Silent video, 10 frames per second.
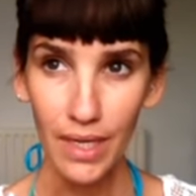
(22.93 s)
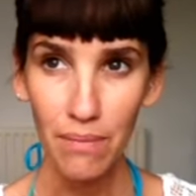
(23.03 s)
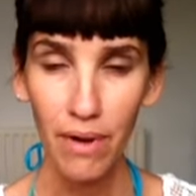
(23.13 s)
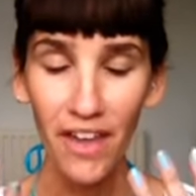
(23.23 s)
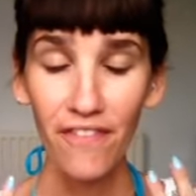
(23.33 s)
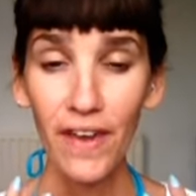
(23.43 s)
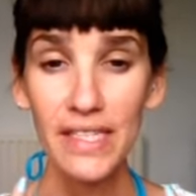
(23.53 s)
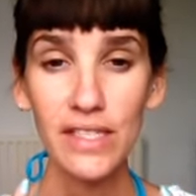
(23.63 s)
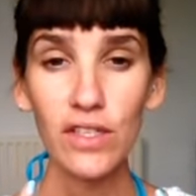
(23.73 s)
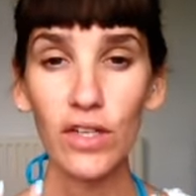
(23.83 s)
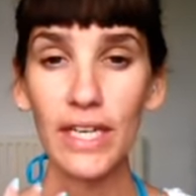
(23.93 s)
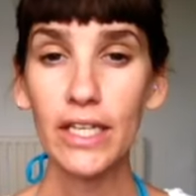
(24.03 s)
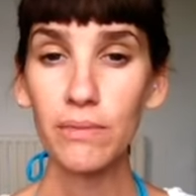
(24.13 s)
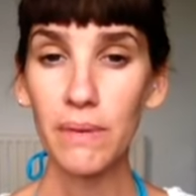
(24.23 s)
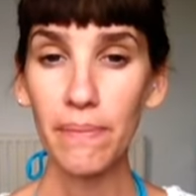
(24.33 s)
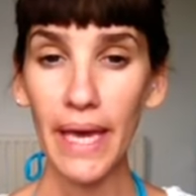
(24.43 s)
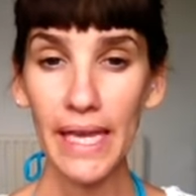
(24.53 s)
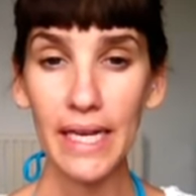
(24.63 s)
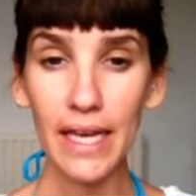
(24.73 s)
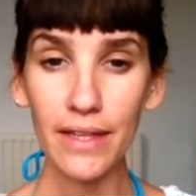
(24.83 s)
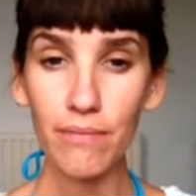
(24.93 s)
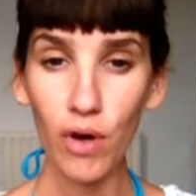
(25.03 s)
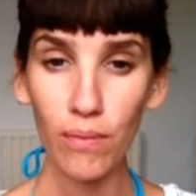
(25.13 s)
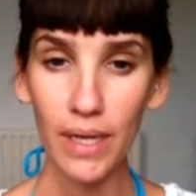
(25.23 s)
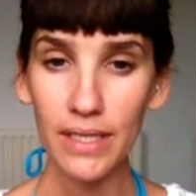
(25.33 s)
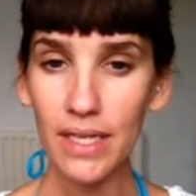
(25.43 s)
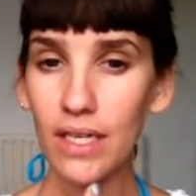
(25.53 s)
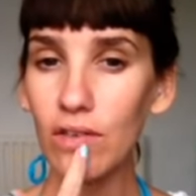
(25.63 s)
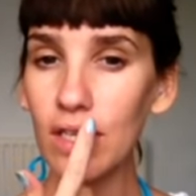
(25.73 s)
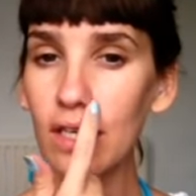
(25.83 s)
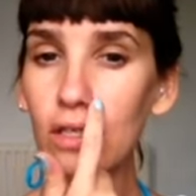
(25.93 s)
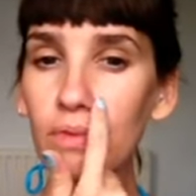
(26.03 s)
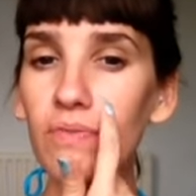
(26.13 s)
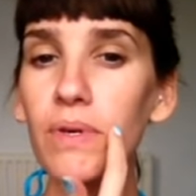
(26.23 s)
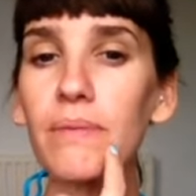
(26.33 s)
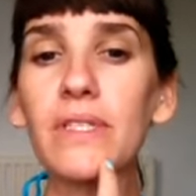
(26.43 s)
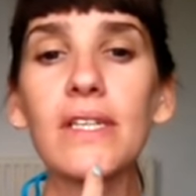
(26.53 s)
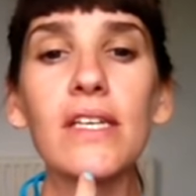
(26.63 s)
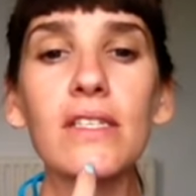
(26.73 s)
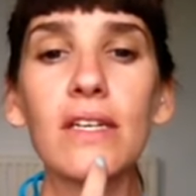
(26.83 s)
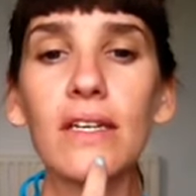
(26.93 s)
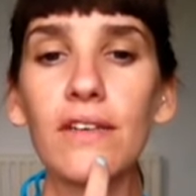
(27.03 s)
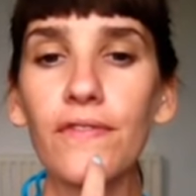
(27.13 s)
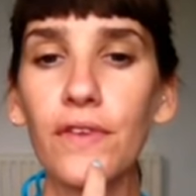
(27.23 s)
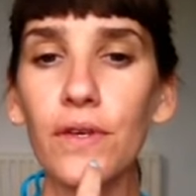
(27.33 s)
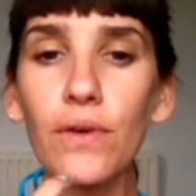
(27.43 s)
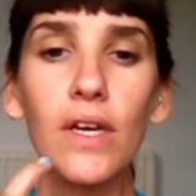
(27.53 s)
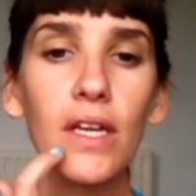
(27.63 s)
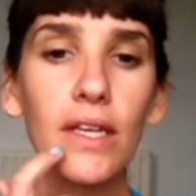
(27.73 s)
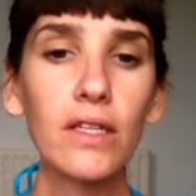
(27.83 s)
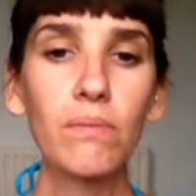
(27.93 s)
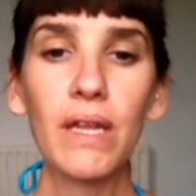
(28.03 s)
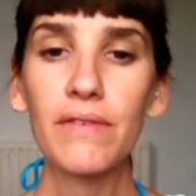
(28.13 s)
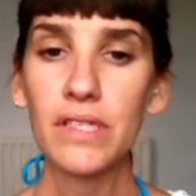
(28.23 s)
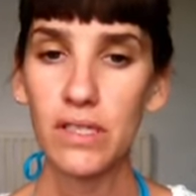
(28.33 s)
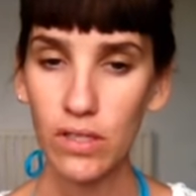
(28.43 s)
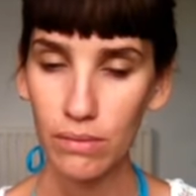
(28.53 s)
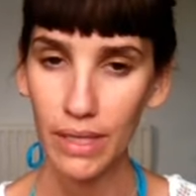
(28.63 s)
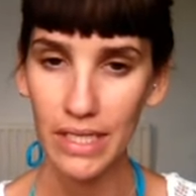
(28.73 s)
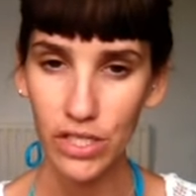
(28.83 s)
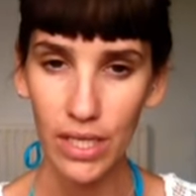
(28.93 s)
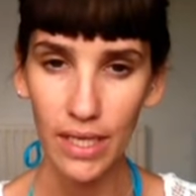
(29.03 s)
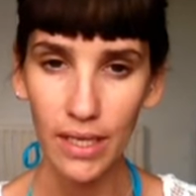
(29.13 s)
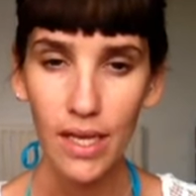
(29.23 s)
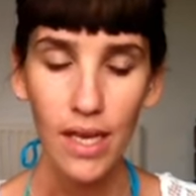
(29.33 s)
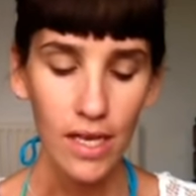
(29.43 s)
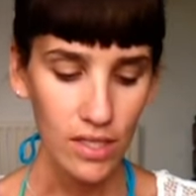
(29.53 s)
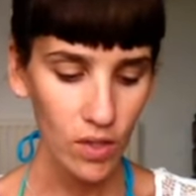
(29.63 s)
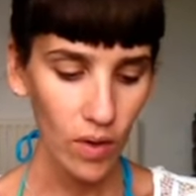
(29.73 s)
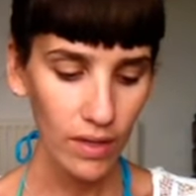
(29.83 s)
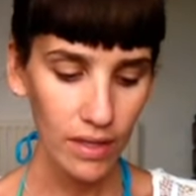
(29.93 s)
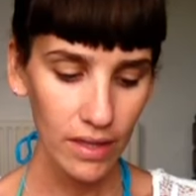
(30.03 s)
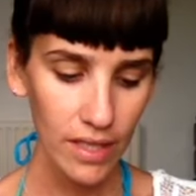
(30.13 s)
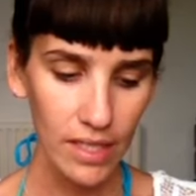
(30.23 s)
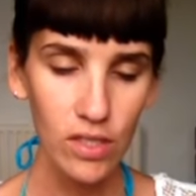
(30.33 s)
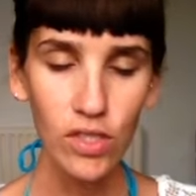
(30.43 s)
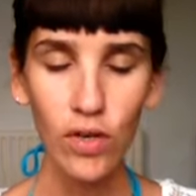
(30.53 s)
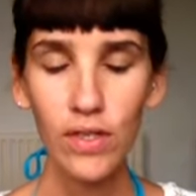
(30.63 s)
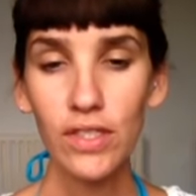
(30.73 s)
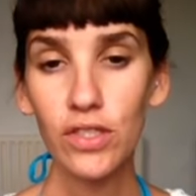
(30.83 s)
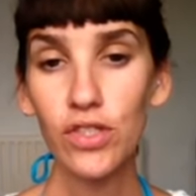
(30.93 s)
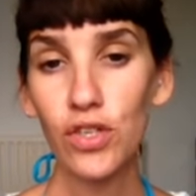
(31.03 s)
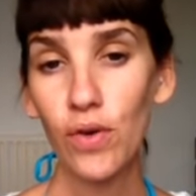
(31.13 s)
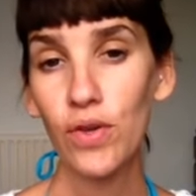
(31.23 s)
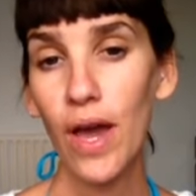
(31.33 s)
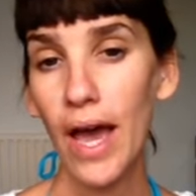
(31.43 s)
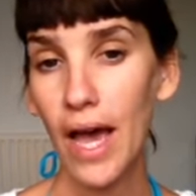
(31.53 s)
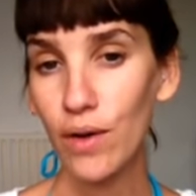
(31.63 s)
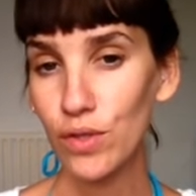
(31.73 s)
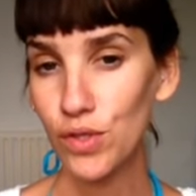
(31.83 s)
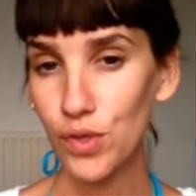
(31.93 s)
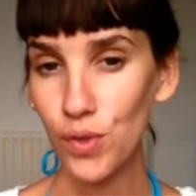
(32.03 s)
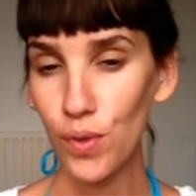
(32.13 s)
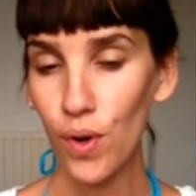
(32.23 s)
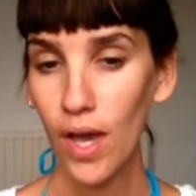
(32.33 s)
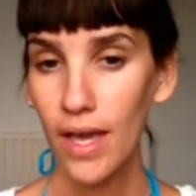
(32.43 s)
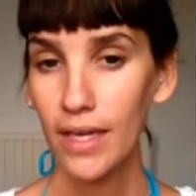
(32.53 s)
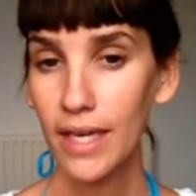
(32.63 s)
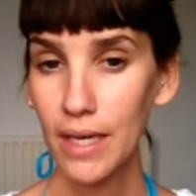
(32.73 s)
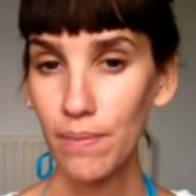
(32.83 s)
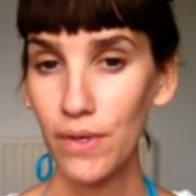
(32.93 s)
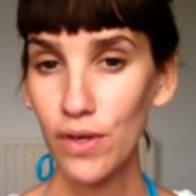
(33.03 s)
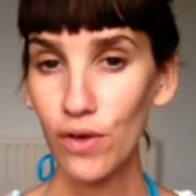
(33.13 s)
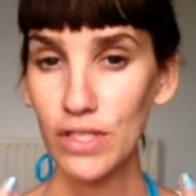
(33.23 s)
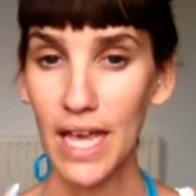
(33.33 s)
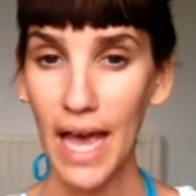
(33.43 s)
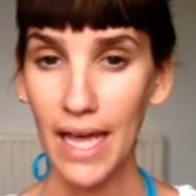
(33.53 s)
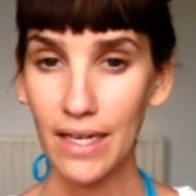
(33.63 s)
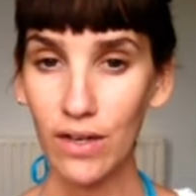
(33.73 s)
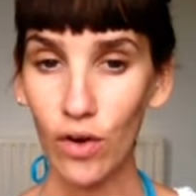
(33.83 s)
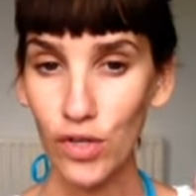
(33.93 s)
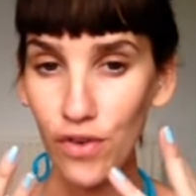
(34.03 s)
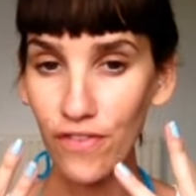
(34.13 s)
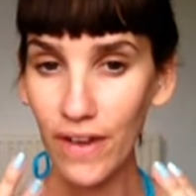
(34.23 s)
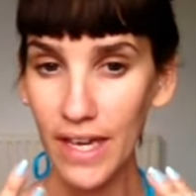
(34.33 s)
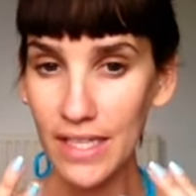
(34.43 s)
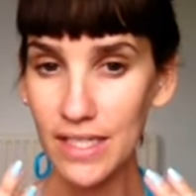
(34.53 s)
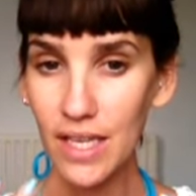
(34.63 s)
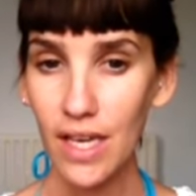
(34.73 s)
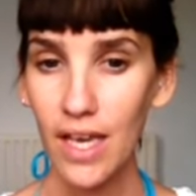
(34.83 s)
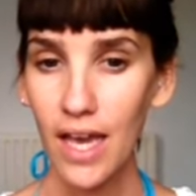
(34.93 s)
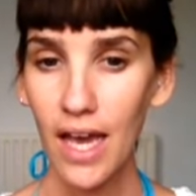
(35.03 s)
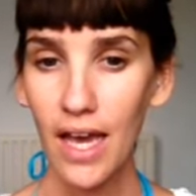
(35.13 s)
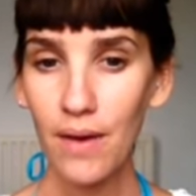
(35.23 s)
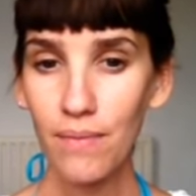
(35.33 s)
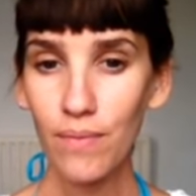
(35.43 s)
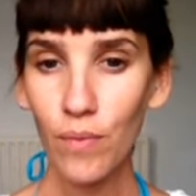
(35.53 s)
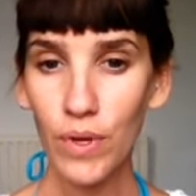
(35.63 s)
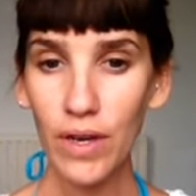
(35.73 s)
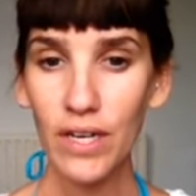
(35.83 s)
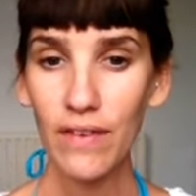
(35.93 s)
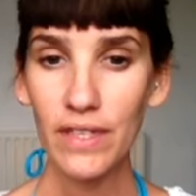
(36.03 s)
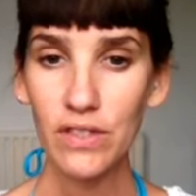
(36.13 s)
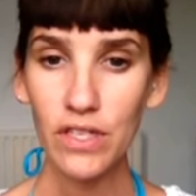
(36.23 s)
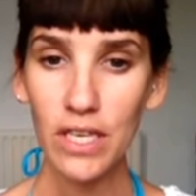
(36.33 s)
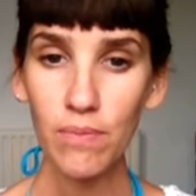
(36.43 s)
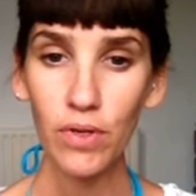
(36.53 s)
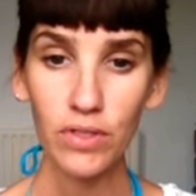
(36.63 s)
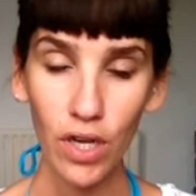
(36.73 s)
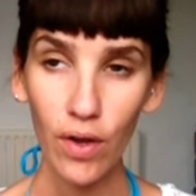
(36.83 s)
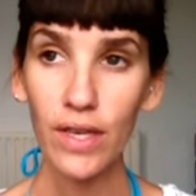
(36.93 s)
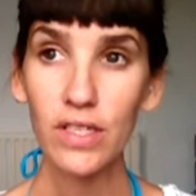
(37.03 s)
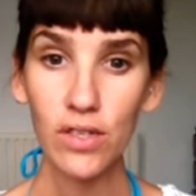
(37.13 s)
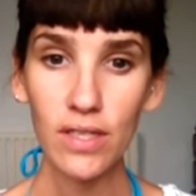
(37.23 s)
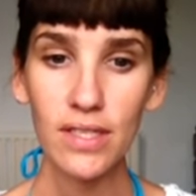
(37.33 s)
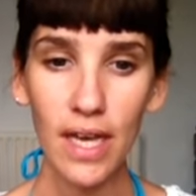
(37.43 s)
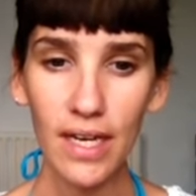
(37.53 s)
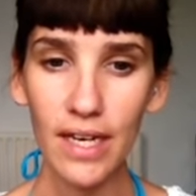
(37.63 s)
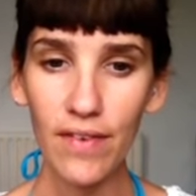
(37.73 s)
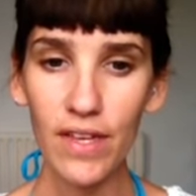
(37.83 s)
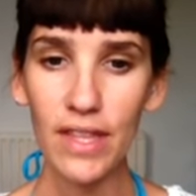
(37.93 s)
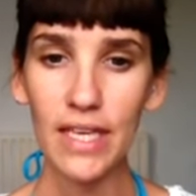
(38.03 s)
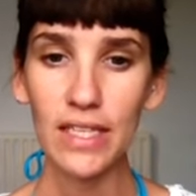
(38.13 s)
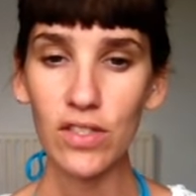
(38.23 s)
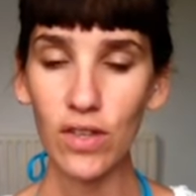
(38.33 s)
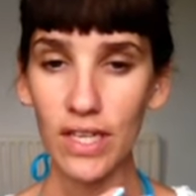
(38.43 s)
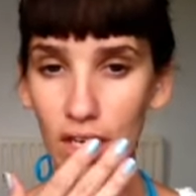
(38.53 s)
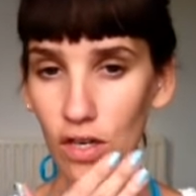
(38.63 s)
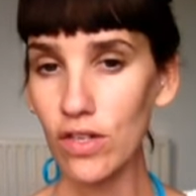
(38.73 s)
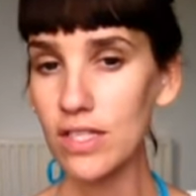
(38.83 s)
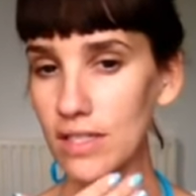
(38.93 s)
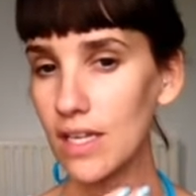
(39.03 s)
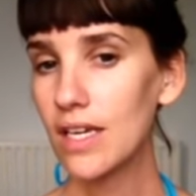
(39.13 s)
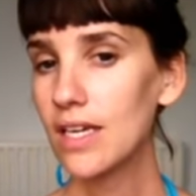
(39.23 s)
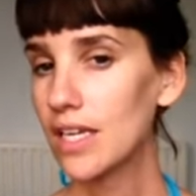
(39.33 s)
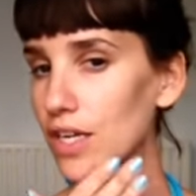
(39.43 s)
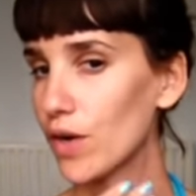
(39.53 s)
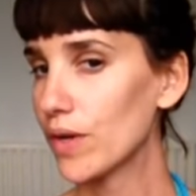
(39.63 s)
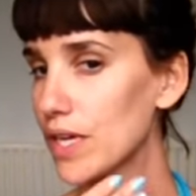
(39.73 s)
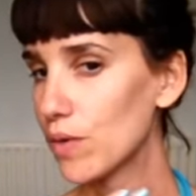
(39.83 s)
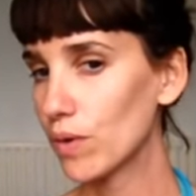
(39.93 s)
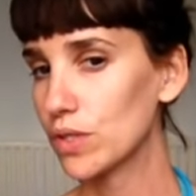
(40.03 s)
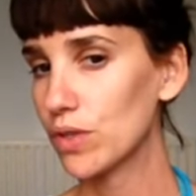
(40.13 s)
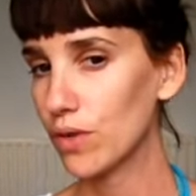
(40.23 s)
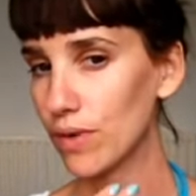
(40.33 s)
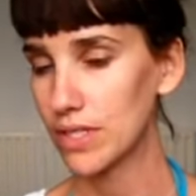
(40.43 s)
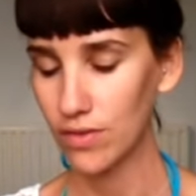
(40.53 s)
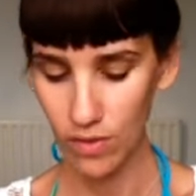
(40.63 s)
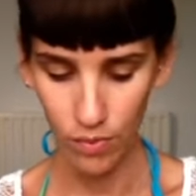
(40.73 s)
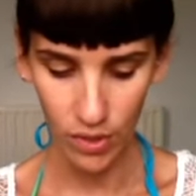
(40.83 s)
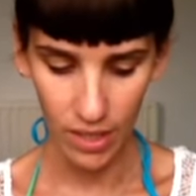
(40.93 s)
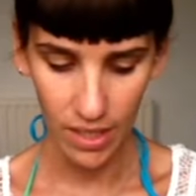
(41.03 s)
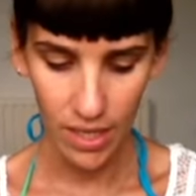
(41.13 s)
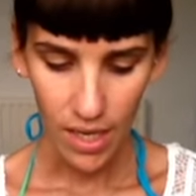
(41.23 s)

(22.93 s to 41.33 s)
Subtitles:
My face has gone a little bit paler at the moment, and I got a little bit of pigmentation and a few little blemishes on my chin. So this tutorial is to show you how to keep your tan on your face without having to keep on going to the sun and everything, so that it looks, equal to the rest of your body.